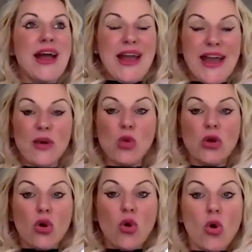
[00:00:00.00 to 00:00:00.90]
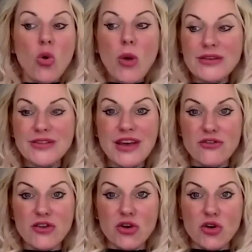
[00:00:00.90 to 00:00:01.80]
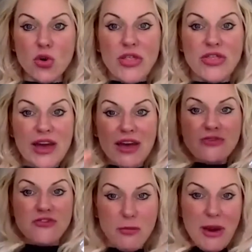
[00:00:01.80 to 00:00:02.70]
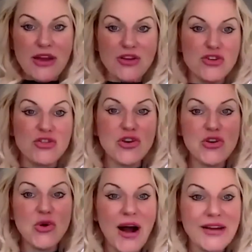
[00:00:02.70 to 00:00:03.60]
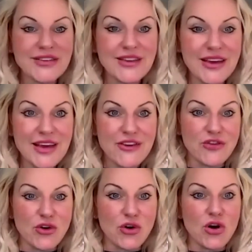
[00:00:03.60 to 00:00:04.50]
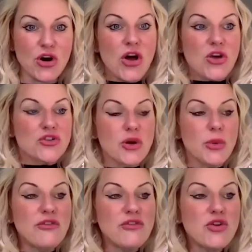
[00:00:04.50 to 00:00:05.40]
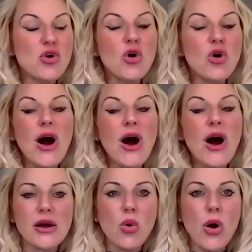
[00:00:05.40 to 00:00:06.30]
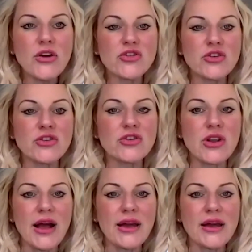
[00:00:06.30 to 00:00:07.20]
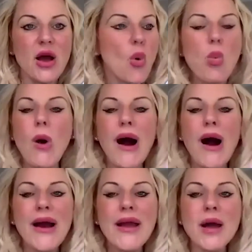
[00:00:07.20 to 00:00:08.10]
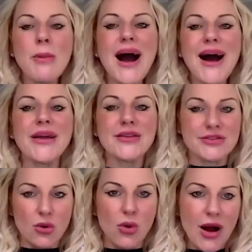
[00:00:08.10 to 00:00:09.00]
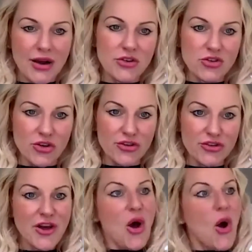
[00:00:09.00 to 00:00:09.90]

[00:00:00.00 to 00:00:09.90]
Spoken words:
It will always give you the information that you're asking it for. So if you're asking it questions like, why am I so anxious?